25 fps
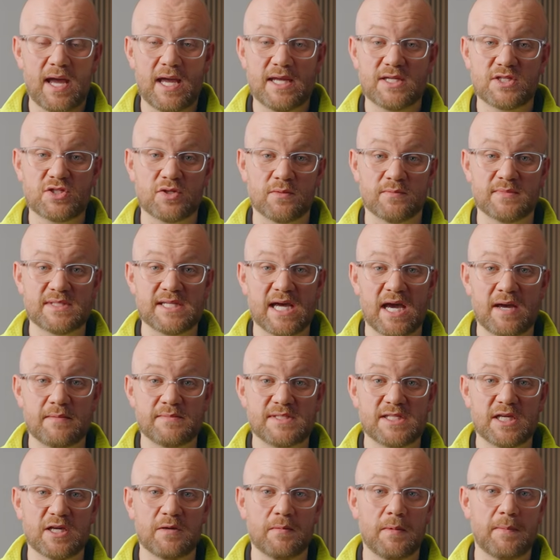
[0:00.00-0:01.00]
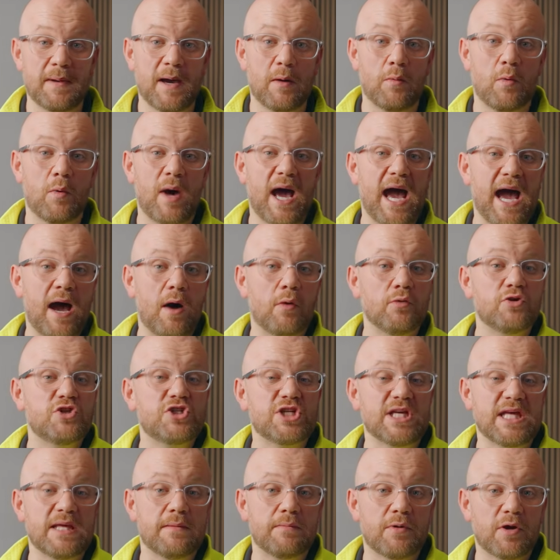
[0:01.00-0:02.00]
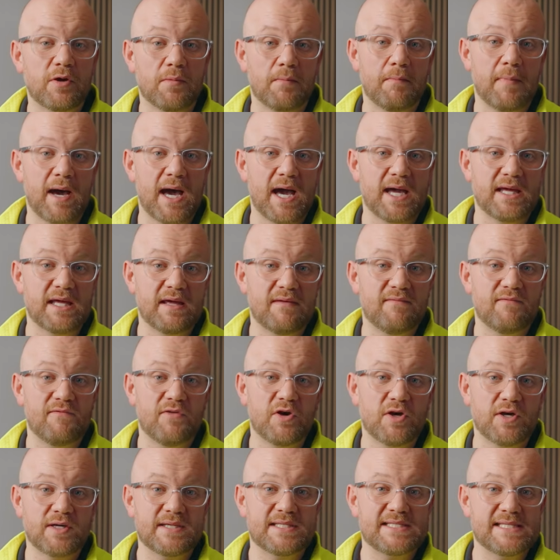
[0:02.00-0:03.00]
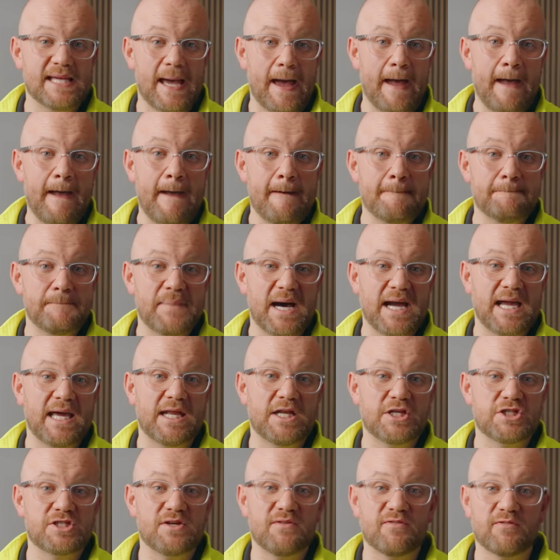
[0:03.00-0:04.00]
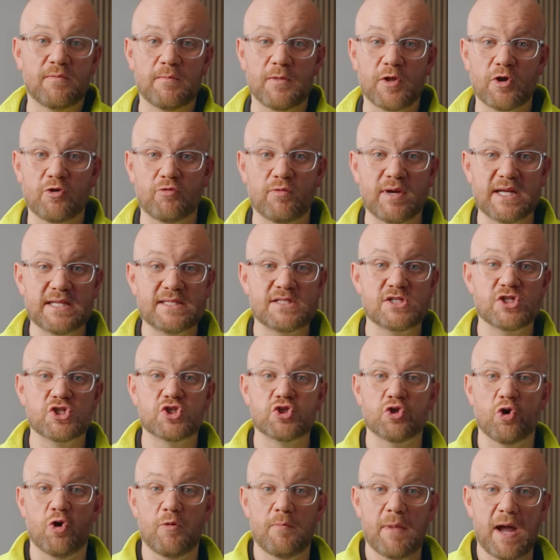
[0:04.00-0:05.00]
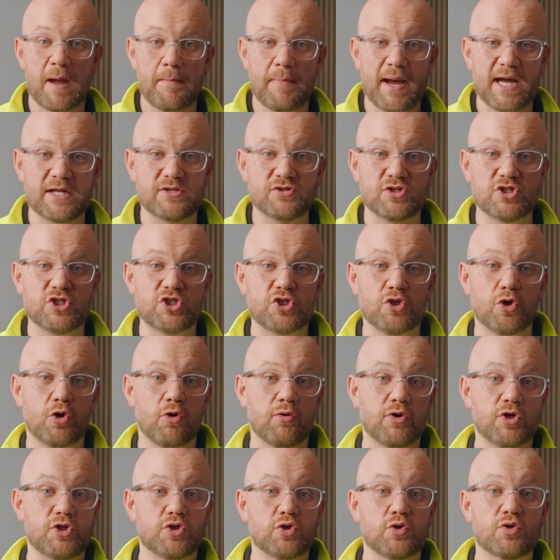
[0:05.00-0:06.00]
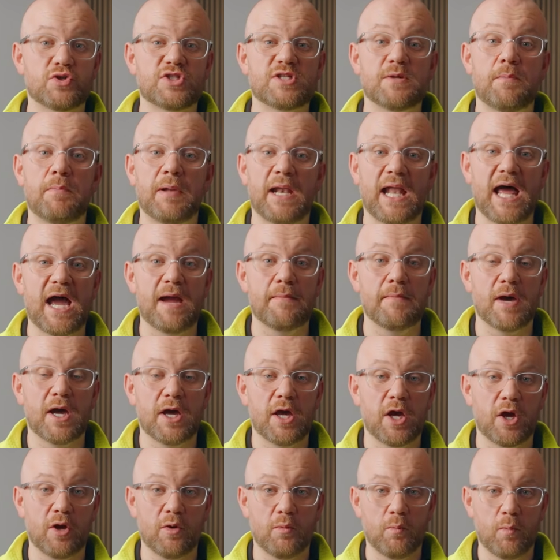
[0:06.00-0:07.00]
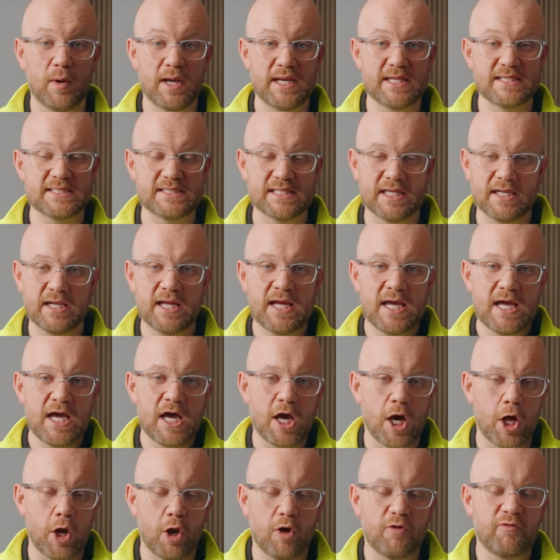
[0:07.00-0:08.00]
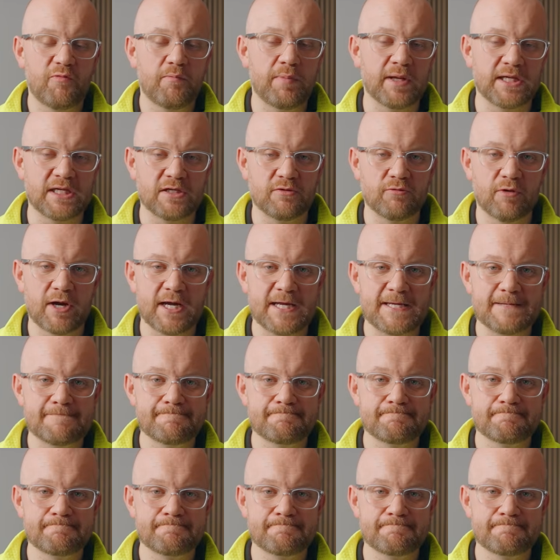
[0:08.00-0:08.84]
Sometimes it can be about, well, how cheap can my inverter buy energy from the grid to store in my battery storage or supply my home when it's in an off-peak rate?